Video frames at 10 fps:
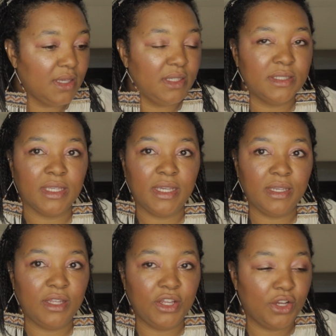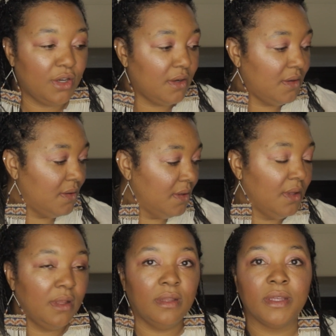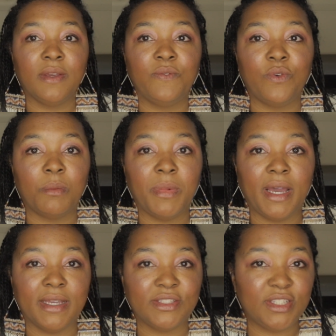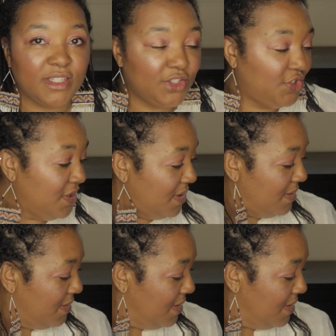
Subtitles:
He's in here looking for my attention.